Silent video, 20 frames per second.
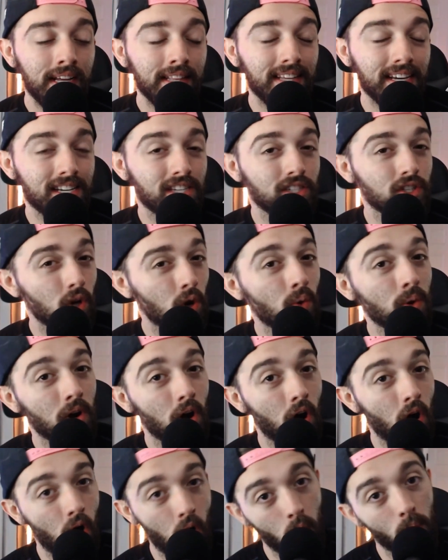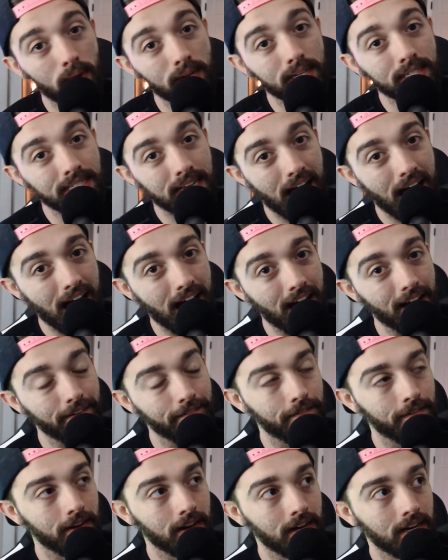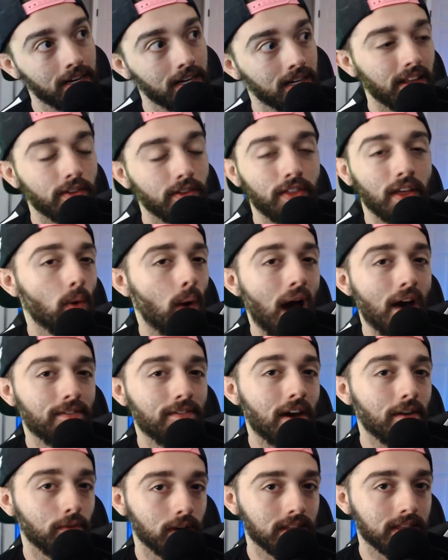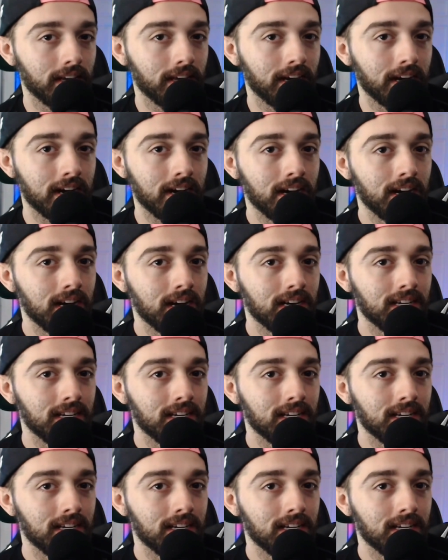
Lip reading: they don't always have, they don't have everything.